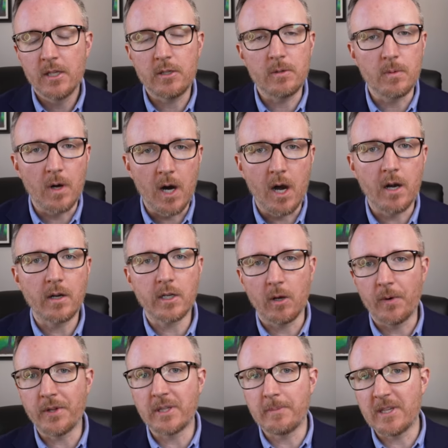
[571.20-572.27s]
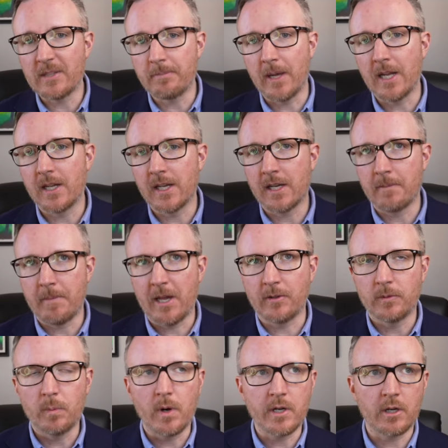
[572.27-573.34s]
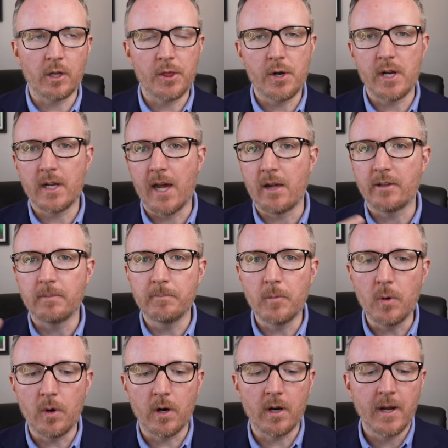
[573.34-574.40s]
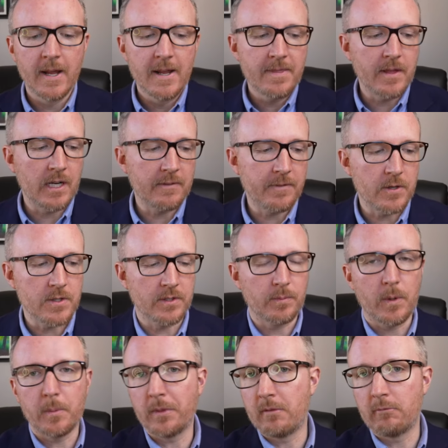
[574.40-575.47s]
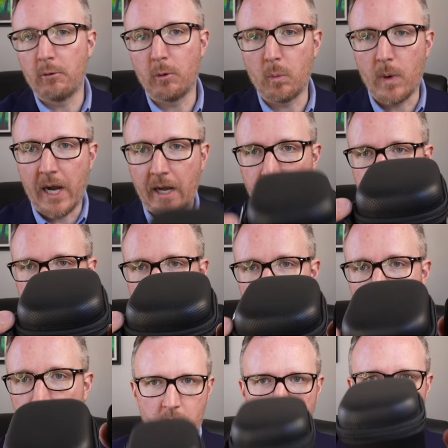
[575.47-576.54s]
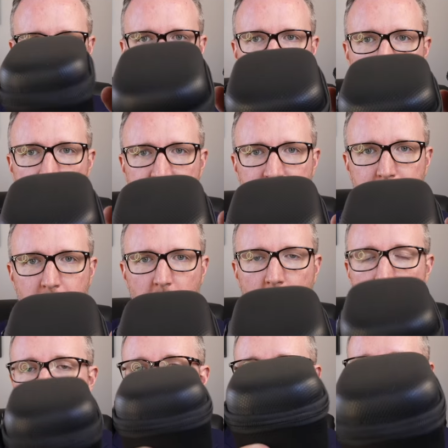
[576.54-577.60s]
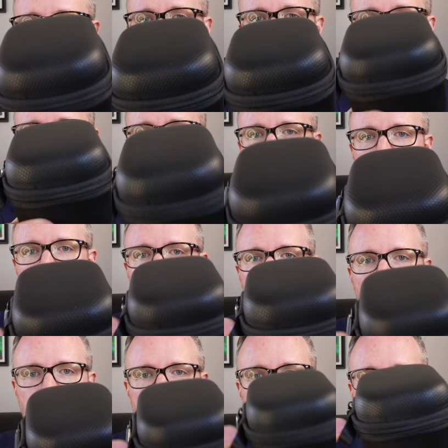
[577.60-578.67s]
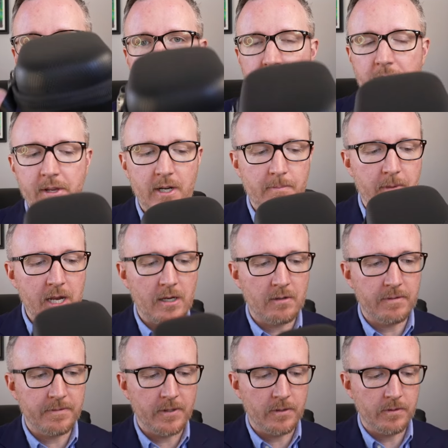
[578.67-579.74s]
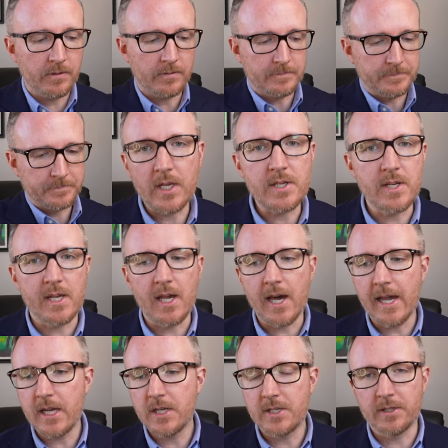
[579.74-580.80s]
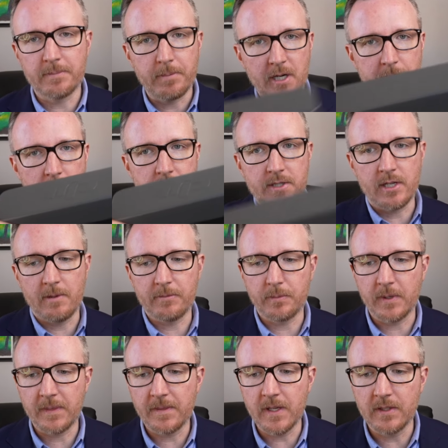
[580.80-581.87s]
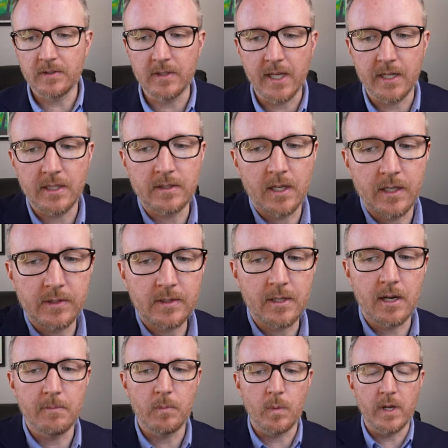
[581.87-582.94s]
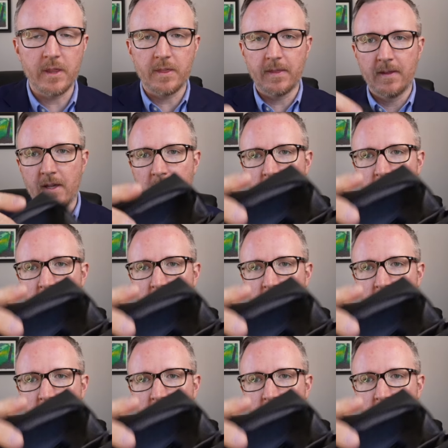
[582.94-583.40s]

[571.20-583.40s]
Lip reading: you are going to be spending about $20 or $30 more than if you just went with the Rode Wireless Pro. The Rode Wireless Pro already comes with two awesome lavalier microphones. DJI just pretty much comes with this, and it does come with